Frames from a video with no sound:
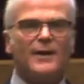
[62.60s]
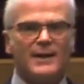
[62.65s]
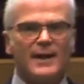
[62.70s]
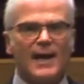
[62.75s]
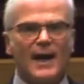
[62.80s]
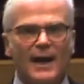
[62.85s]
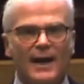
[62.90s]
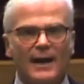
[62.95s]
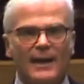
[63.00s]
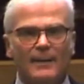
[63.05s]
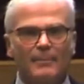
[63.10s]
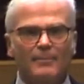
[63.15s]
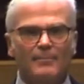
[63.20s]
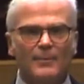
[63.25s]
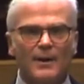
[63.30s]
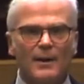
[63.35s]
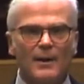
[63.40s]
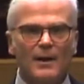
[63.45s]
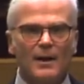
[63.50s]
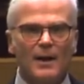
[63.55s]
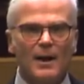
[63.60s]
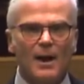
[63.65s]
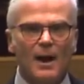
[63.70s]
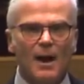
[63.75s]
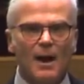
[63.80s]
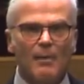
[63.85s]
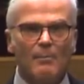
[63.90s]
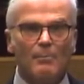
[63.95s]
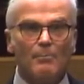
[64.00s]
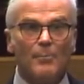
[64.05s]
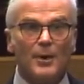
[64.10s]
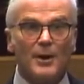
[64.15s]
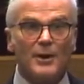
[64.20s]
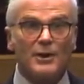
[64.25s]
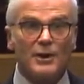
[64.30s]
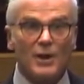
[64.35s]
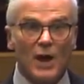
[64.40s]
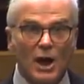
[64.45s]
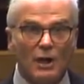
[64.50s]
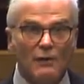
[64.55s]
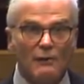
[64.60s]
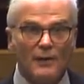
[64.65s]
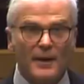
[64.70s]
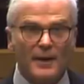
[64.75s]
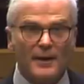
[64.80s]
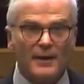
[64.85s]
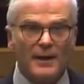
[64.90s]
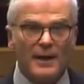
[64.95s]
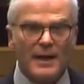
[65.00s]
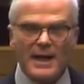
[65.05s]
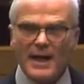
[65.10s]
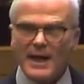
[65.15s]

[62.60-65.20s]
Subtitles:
day, but COVID